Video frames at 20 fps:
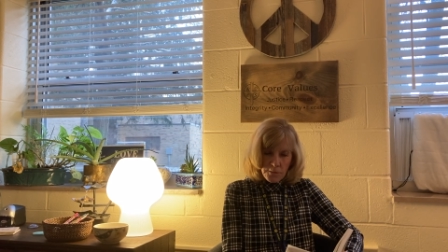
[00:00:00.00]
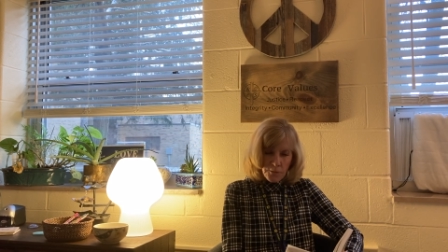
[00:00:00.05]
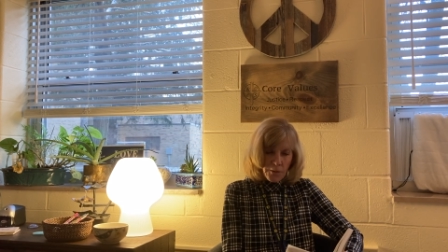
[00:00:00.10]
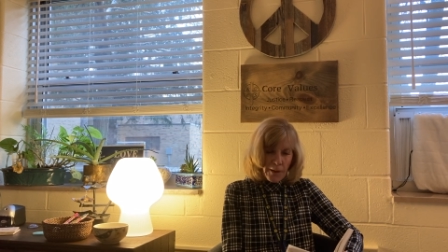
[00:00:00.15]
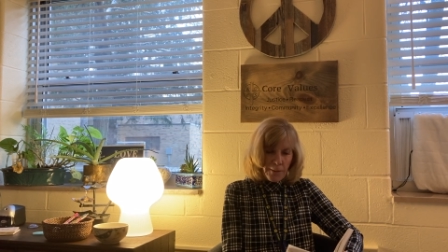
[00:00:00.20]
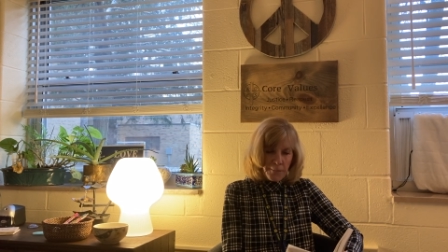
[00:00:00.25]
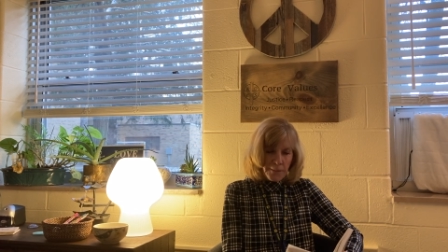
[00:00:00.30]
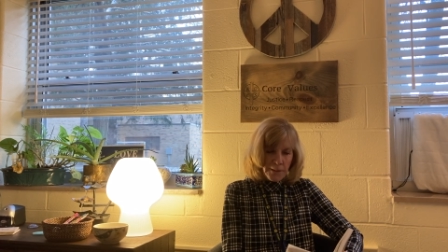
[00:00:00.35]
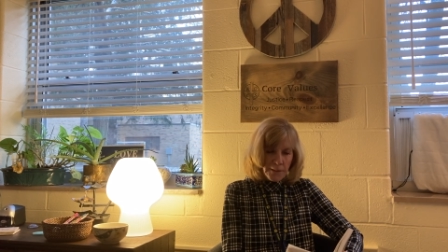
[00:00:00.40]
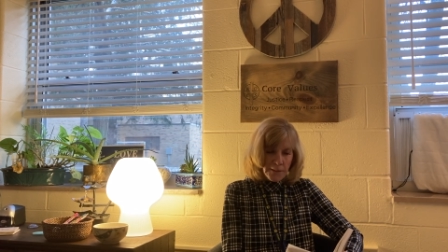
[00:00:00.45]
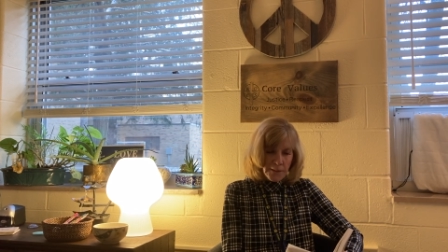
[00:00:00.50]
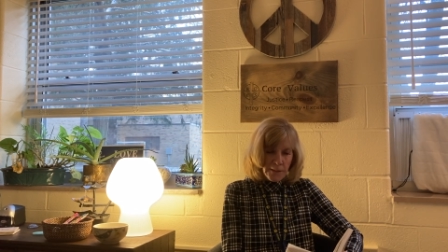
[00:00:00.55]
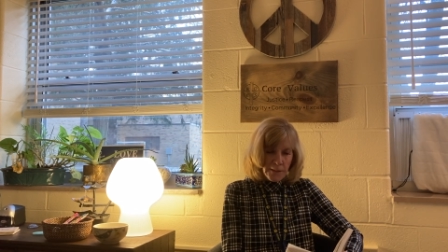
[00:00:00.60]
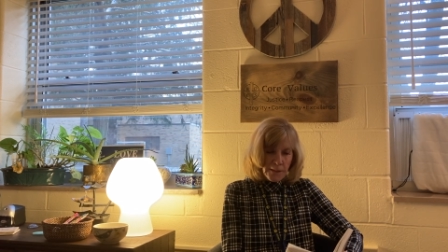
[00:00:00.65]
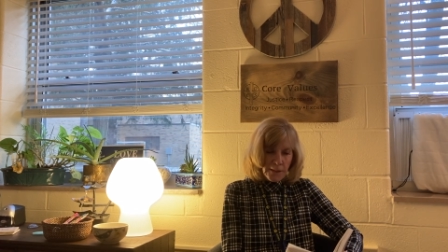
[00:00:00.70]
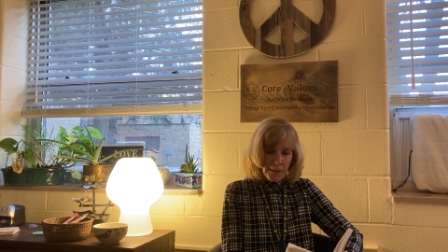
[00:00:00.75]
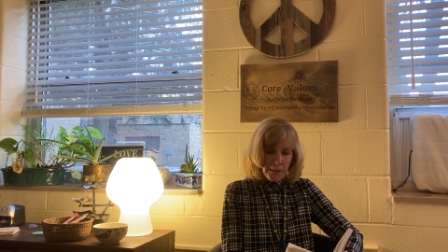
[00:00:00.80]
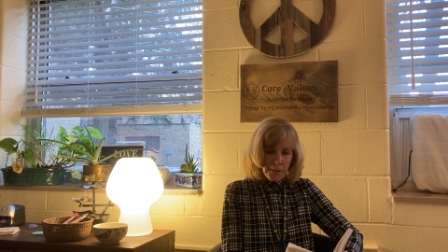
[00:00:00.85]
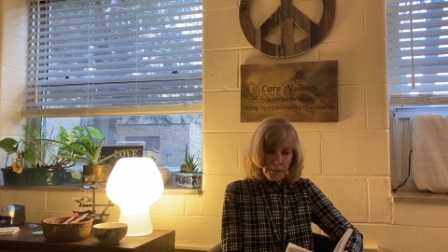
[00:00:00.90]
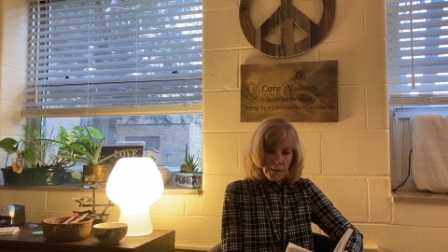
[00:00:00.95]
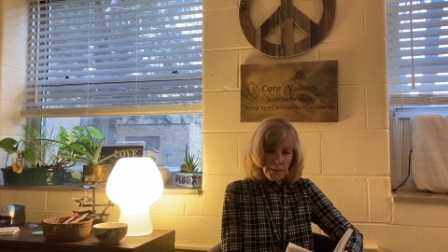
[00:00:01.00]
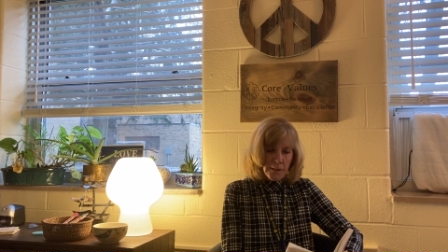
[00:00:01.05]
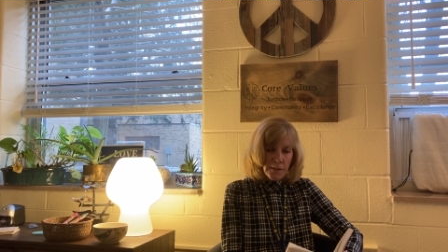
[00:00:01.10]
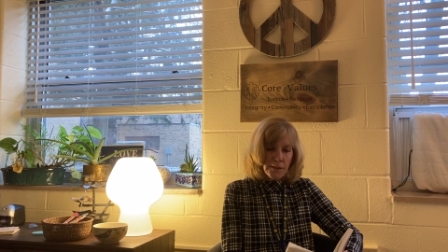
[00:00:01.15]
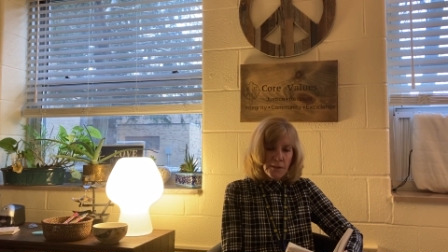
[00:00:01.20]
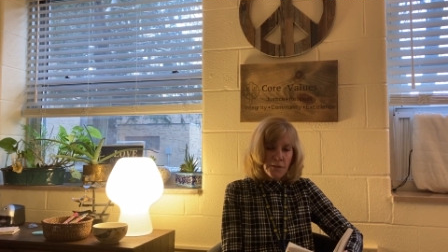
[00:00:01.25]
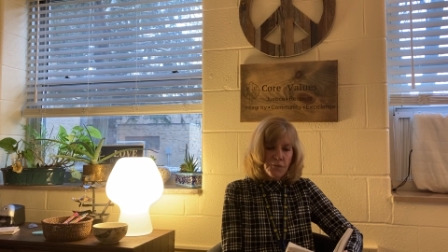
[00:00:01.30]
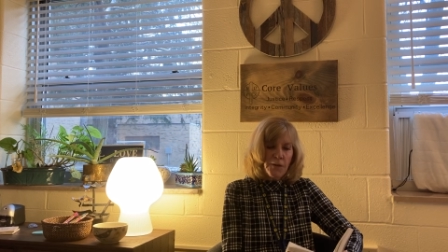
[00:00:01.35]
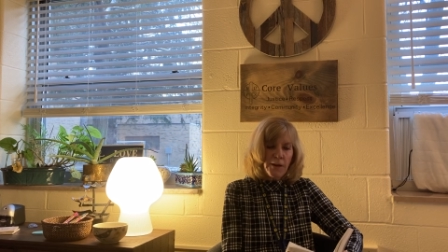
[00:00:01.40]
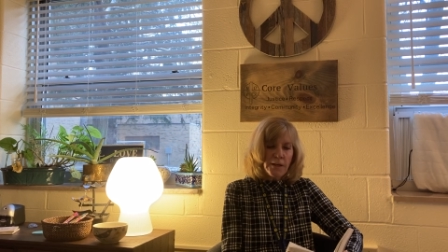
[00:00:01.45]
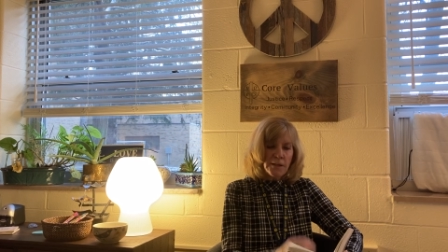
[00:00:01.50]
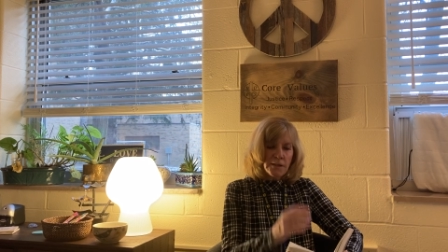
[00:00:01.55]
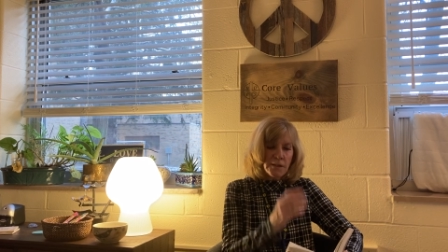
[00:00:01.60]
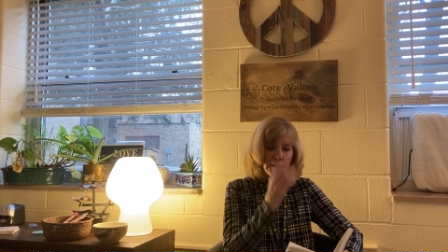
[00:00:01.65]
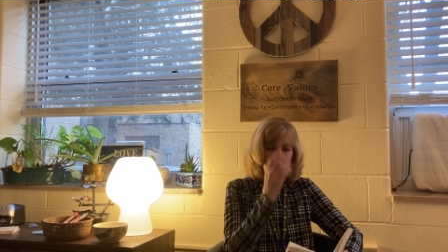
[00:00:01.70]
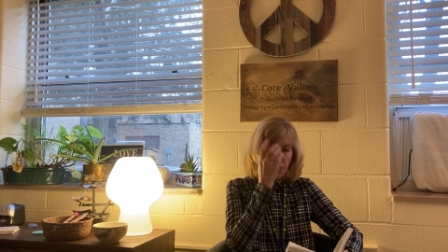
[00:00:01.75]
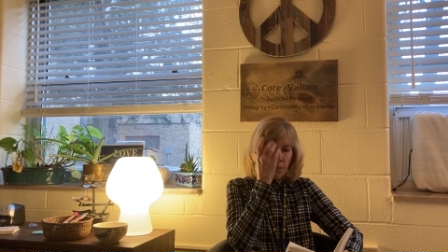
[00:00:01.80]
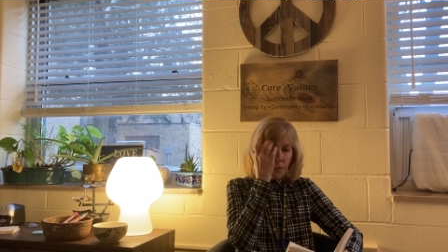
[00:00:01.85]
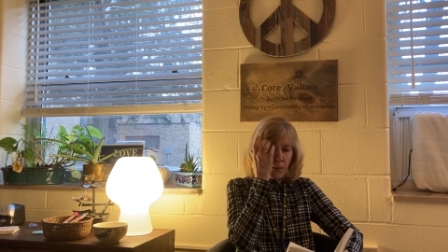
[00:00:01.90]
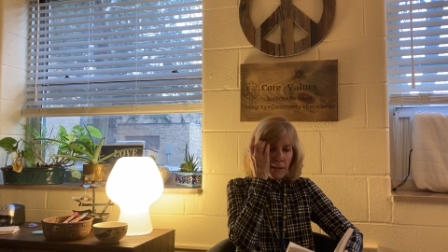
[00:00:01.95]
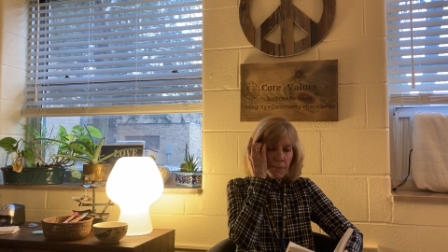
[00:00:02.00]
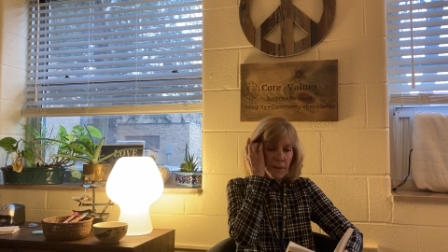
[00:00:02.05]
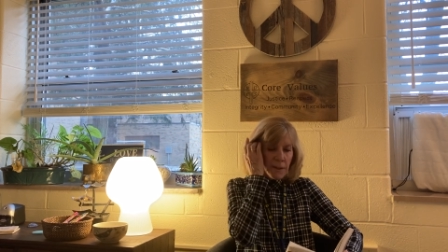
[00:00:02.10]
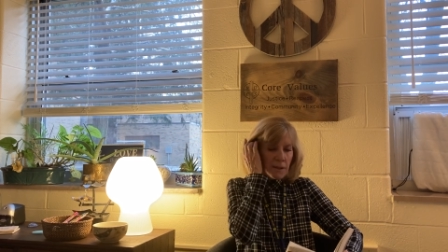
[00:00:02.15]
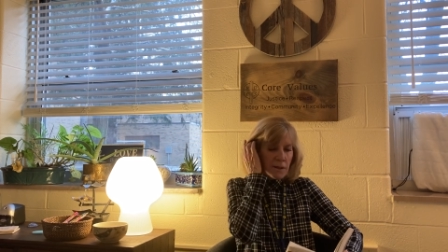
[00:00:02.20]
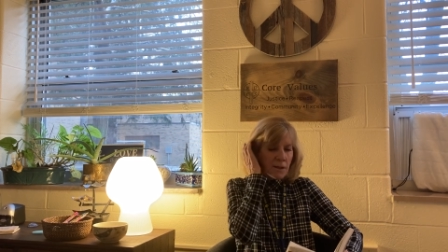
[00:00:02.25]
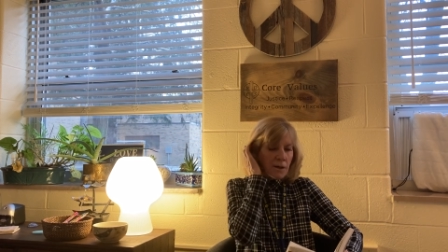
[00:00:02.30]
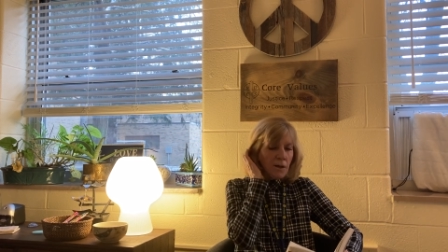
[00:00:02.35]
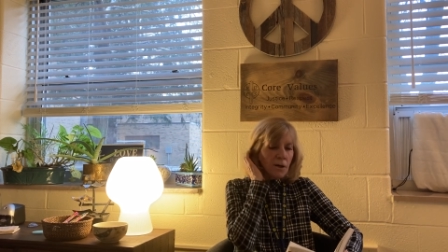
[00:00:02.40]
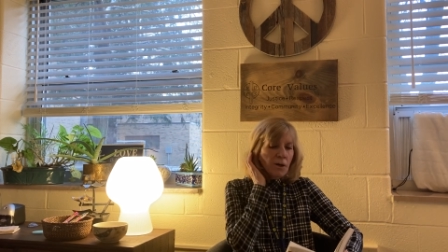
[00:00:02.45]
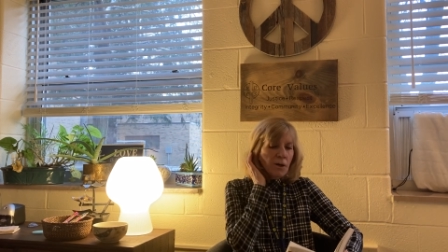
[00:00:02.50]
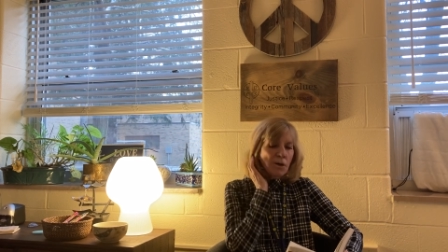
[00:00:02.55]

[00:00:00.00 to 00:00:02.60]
grabbing his knees. His face is beaming.